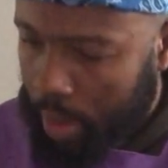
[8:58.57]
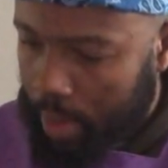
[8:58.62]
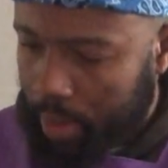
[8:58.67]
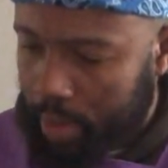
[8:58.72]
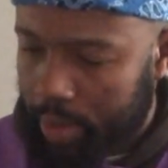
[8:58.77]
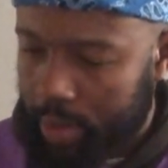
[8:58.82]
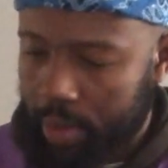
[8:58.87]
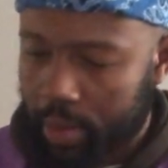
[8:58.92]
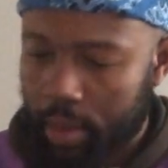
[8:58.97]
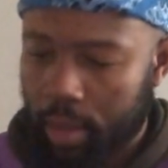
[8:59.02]

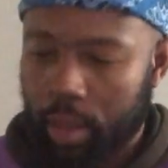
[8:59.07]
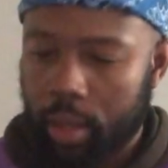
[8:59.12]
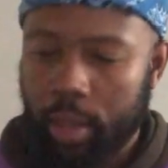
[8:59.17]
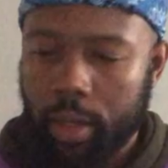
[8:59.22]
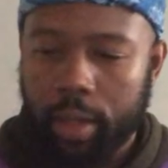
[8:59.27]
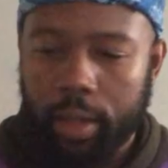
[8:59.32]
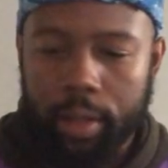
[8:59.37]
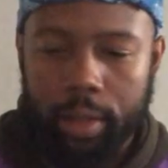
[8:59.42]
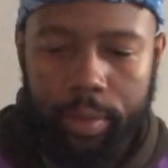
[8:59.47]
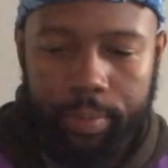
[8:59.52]
This is
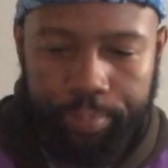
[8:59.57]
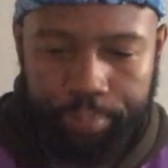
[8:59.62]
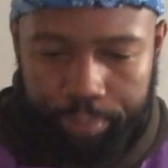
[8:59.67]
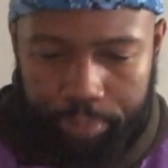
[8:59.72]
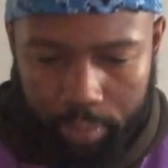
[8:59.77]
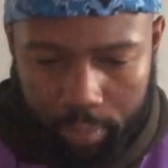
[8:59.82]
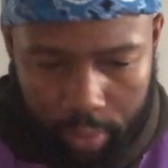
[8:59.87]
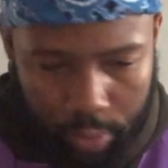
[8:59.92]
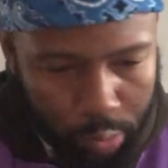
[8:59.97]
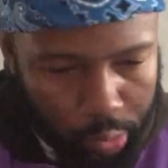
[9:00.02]
uh
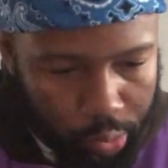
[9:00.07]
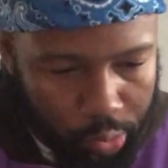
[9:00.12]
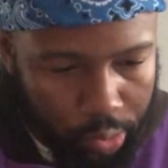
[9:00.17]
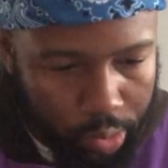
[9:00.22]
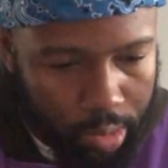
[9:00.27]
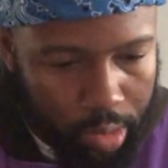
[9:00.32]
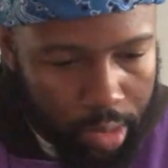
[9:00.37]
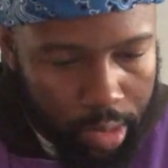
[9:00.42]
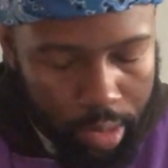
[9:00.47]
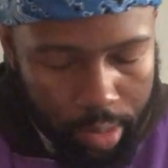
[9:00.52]

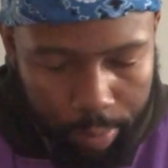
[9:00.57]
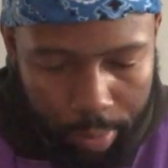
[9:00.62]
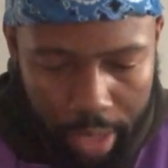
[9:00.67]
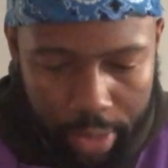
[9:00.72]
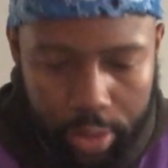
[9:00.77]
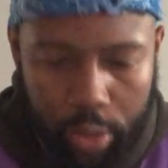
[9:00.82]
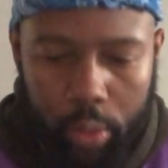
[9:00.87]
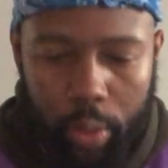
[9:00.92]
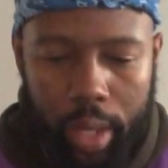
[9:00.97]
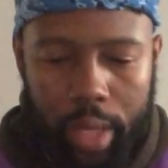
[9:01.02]

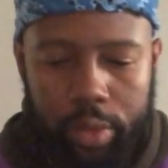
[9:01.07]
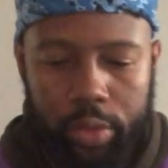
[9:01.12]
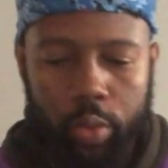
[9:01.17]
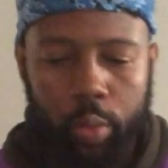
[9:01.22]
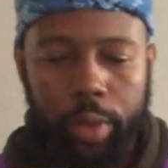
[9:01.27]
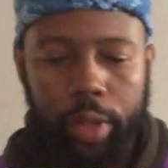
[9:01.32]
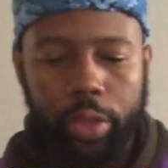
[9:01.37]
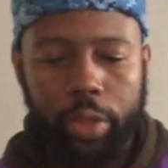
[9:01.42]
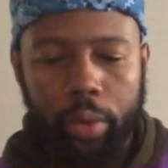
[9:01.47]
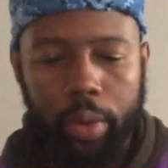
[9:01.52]
Matthew 8 and
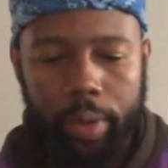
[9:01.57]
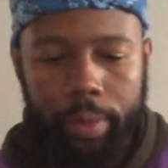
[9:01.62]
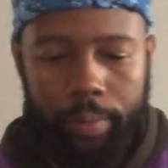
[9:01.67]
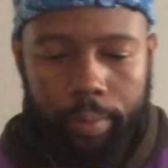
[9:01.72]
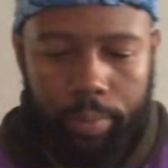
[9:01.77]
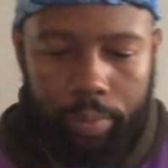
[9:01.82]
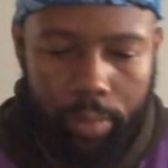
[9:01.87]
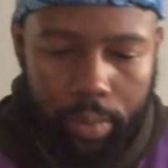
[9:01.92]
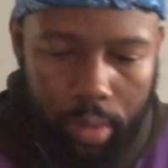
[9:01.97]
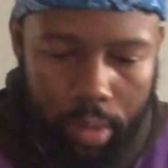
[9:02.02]
23.
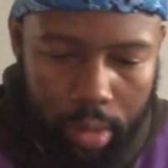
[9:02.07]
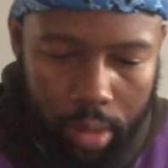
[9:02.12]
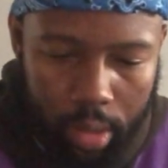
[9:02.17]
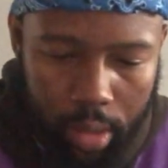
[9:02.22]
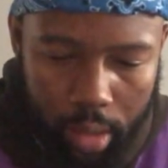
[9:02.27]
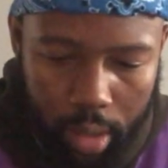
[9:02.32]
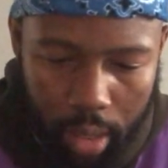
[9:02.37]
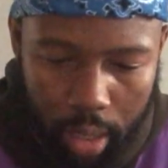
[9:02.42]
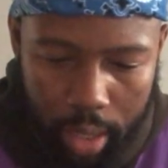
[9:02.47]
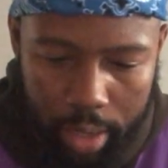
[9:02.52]

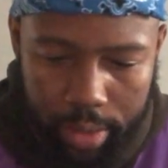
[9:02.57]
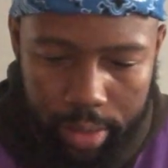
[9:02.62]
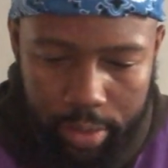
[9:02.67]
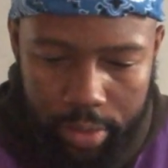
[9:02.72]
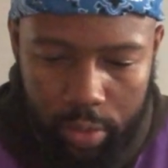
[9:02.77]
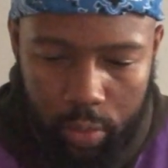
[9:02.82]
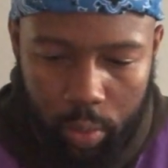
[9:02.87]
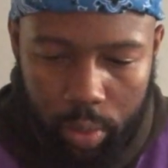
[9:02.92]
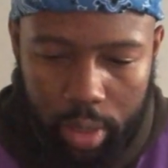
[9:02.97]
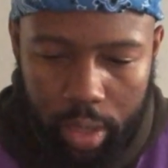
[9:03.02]
All right, this
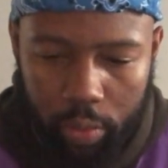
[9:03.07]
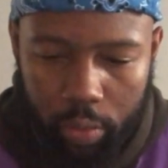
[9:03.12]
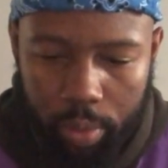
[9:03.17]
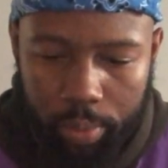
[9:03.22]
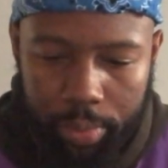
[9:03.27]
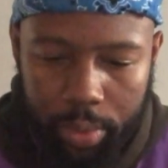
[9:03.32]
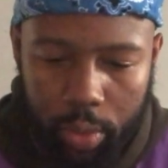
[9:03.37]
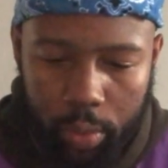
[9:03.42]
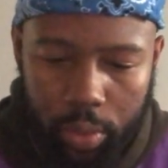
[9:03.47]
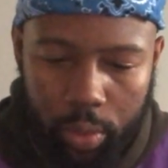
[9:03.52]
is when he
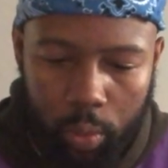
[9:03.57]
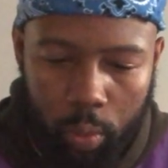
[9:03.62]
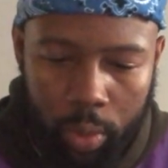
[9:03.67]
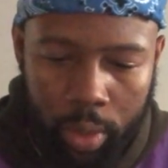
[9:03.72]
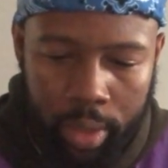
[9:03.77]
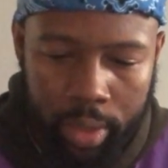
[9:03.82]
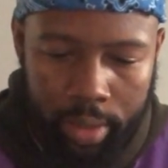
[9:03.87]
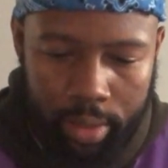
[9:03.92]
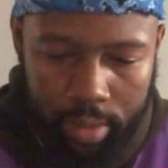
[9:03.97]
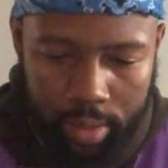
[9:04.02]
rebuked the
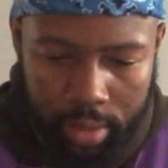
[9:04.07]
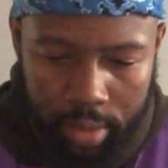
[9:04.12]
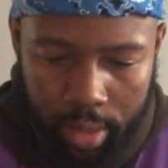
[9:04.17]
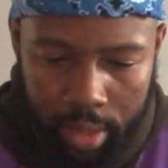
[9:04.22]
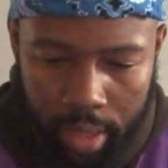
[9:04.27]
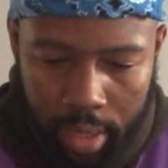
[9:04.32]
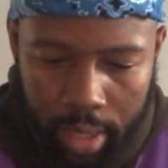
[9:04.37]
winds.